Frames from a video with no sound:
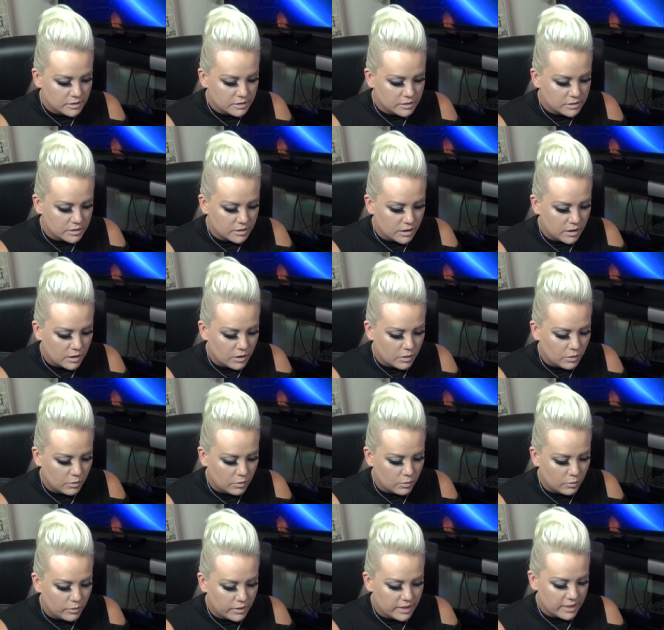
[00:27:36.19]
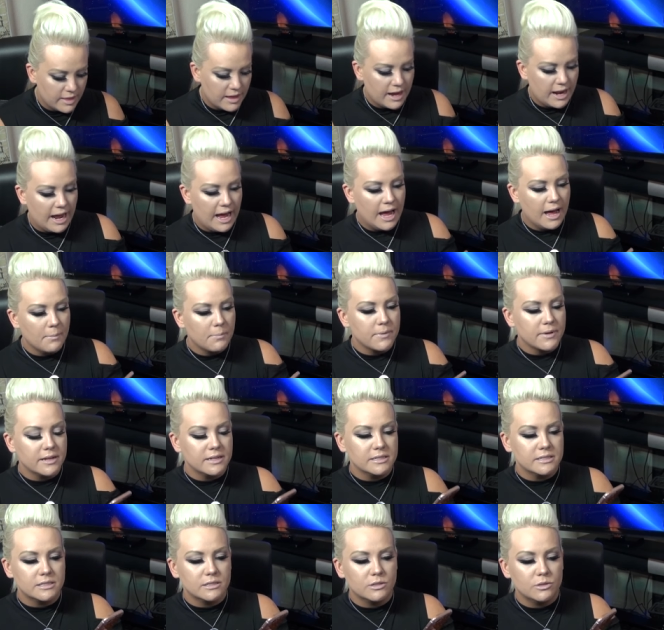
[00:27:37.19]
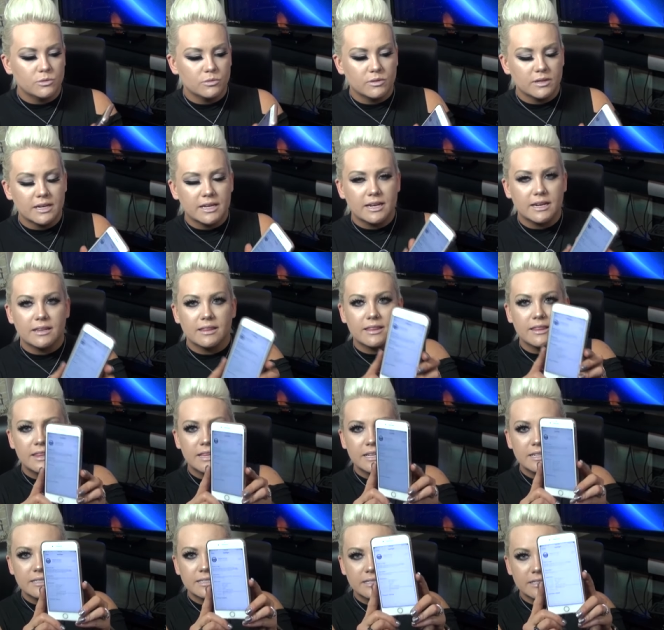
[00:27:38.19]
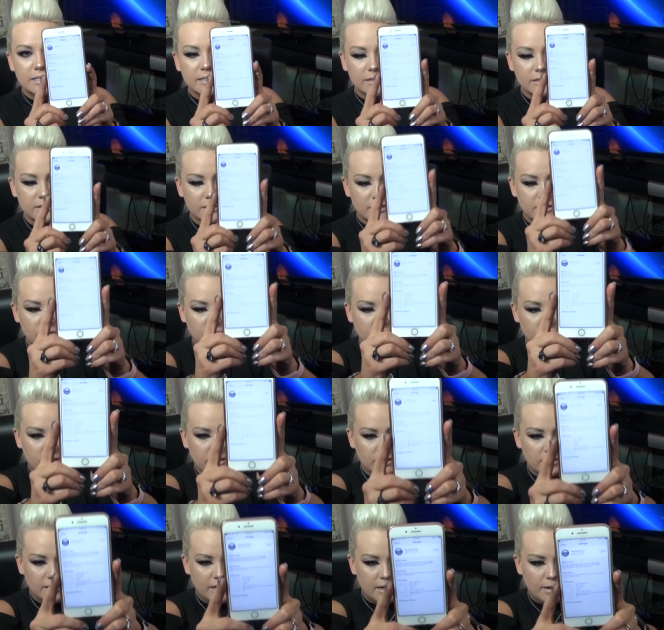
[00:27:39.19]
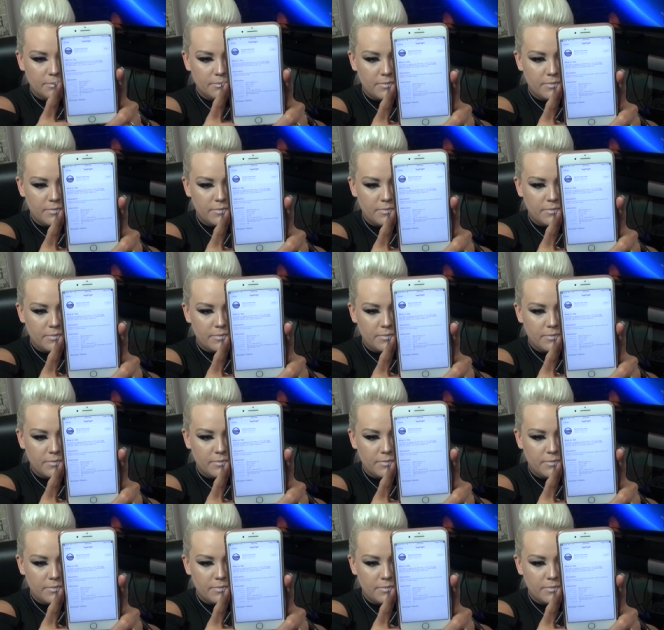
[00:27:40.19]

So when that happens, you get this little uh,